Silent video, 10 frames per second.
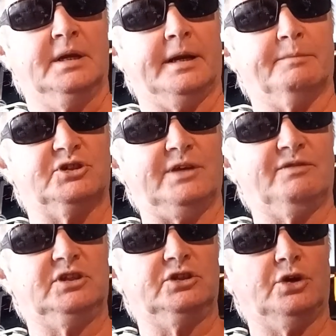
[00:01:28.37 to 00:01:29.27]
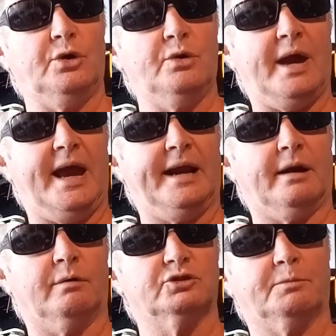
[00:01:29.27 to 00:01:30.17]
number 72, and
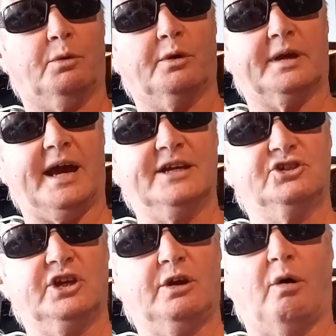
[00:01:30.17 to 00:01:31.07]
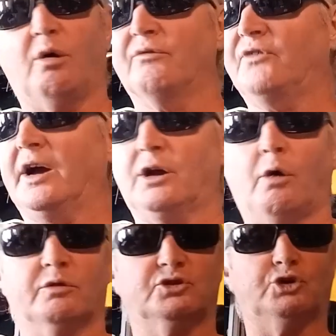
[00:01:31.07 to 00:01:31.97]
I also put a kg of
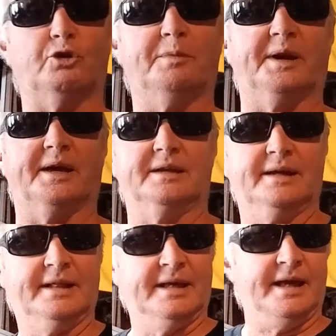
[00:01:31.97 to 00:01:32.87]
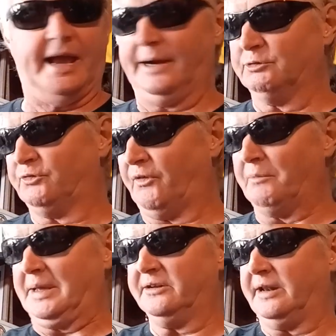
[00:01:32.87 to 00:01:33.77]
golden syrup in it, and it was
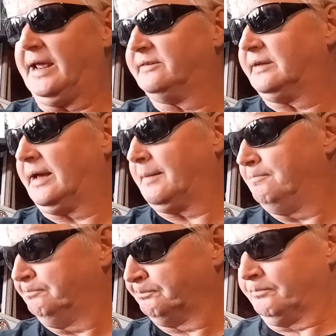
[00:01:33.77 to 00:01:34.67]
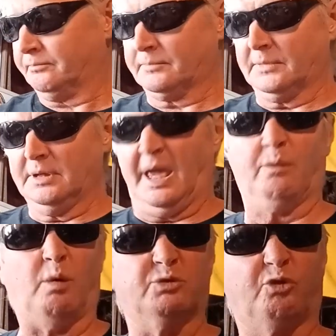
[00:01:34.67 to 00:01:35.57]
fermented at
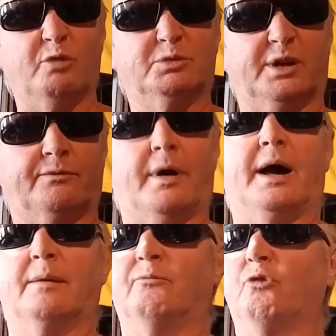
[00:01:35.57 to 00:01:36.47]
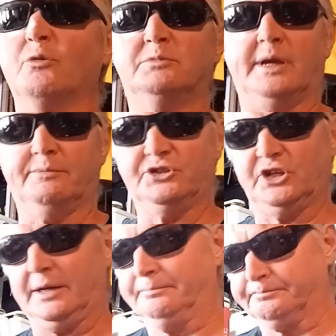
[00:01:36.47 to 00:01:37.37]
what was room
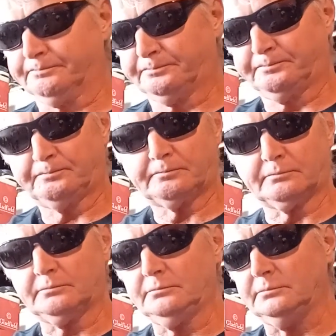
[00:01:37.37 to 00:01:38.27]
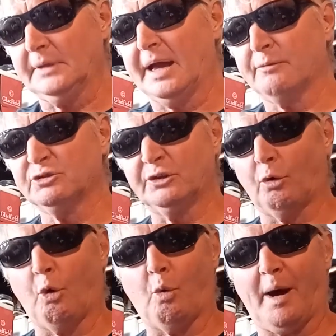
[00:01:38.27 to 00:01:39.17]
temperature. It was in
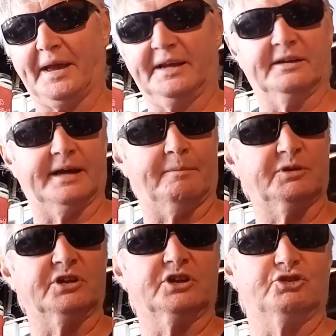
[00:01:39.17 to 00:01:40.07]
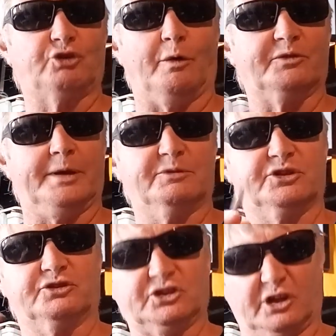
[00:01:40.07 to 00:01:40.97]
the hallway, and I didn't control the
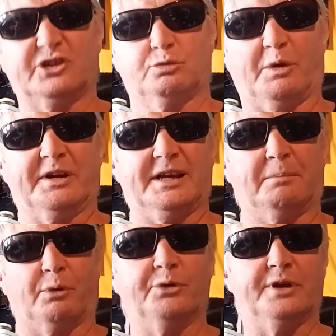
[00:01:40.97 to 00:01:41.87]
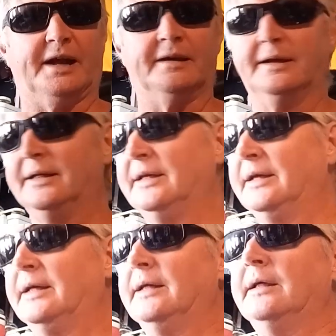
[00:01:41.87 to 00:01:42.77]
temperature. I just wanted to get a brew done.
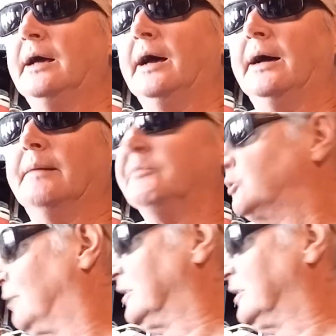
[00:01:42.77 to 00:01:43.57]
This